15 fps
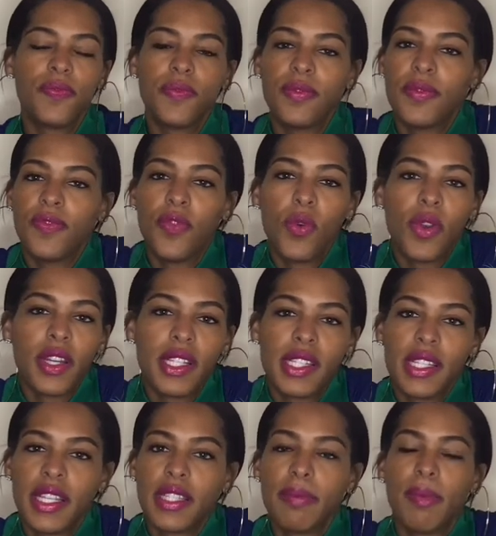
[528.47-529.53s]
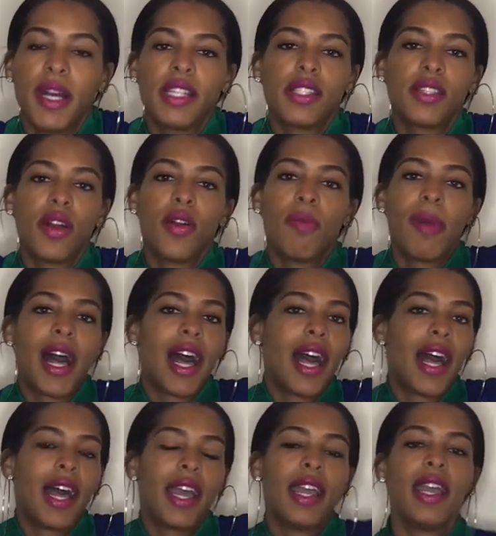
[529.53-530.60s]
4 to 6 months go
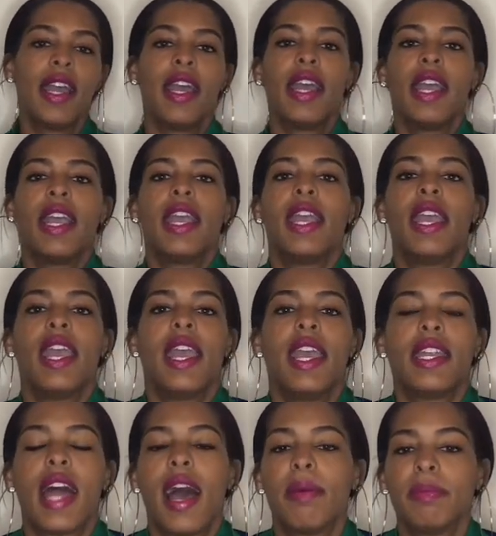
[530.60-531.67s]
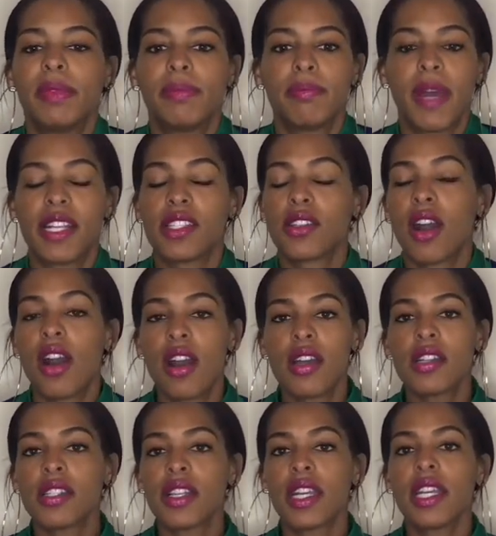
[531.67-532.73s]
by, and my
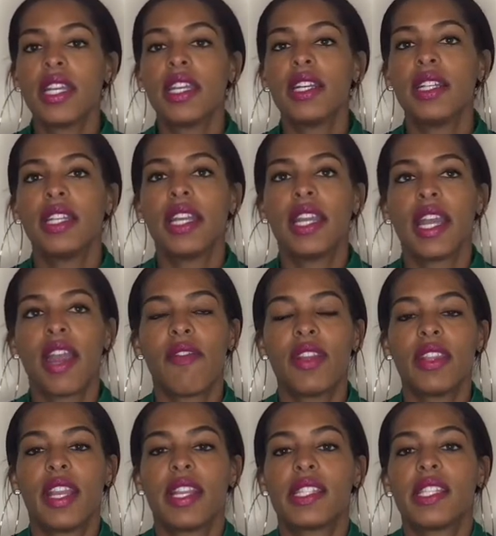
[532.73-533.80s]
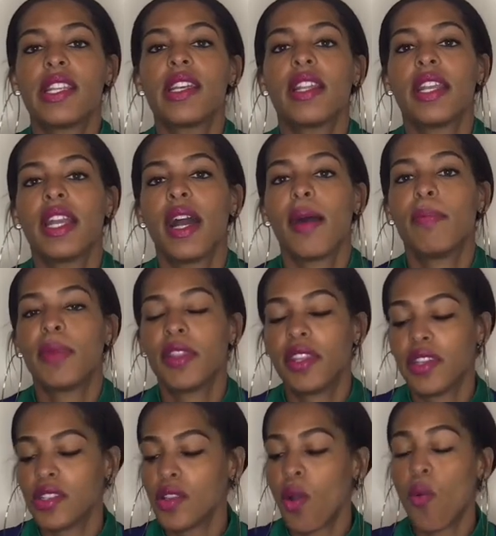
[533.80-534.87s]
scars are healing. Everything's healing up, but
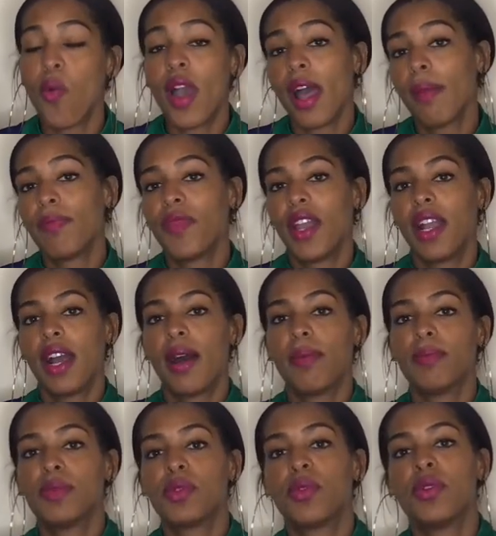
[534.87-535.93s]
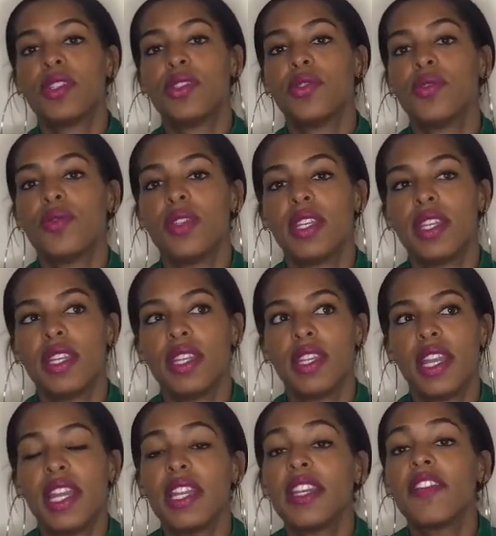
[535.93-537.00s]
there's a wet that comes onto the
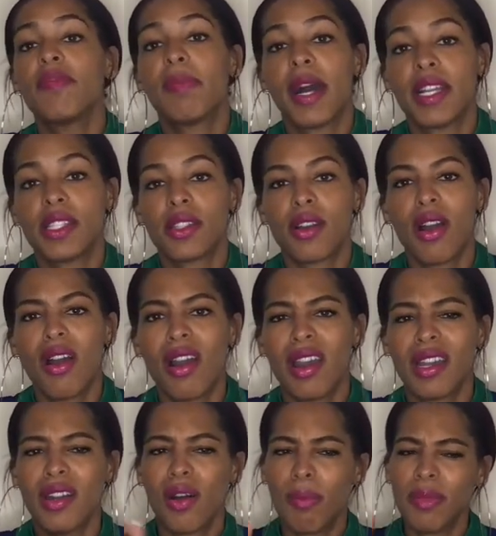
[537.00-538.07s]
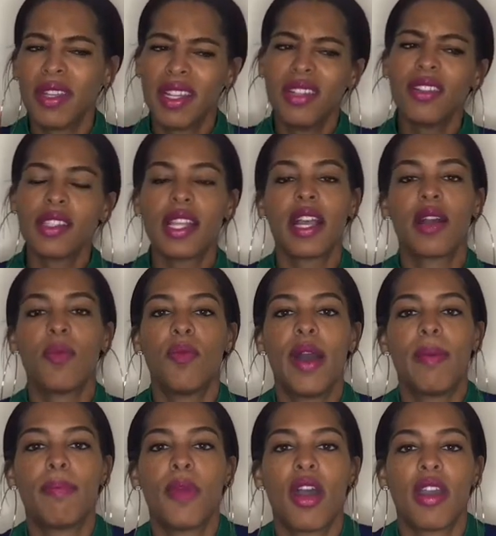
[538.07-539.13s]
end of my scar. It looks like a
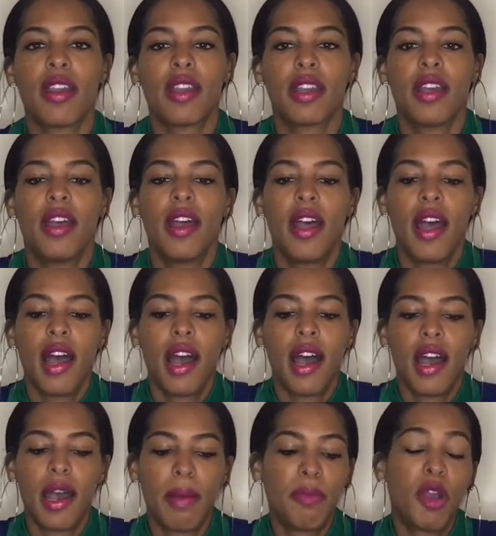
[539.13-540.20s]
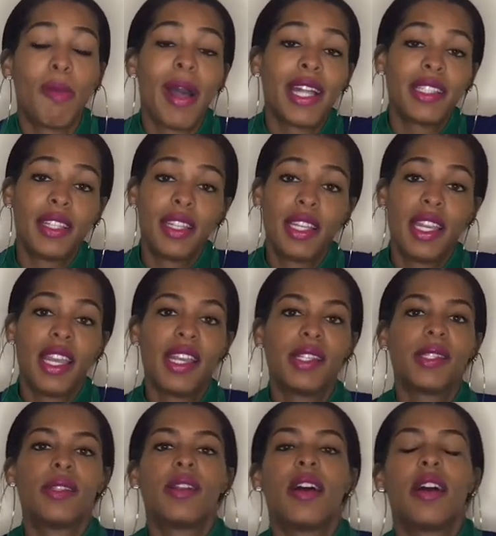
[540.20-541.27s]
wet mark. Go back to
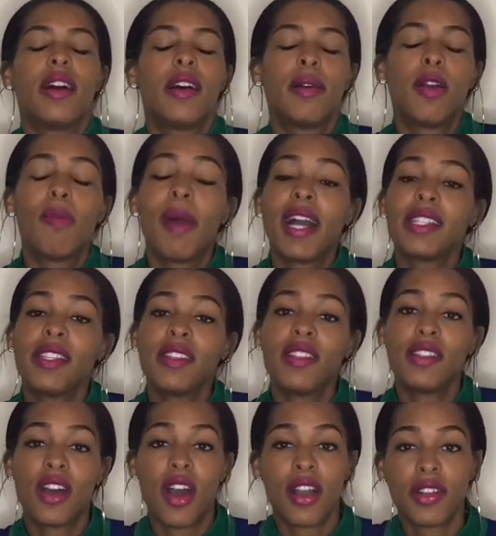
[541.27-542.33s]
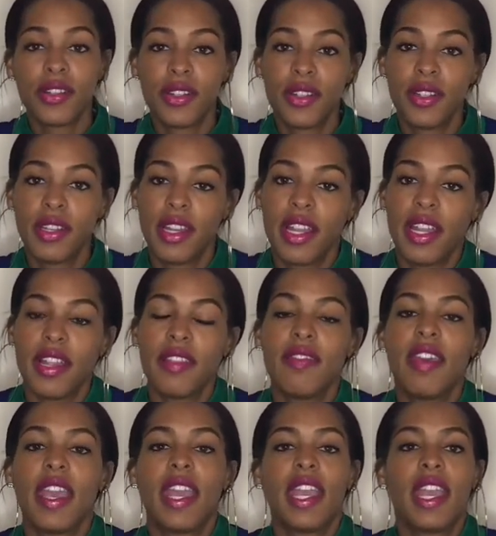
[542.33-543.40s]
the doctor.
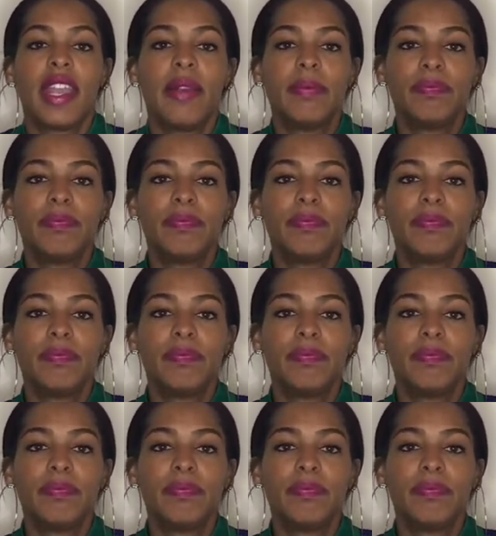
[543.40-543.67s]
They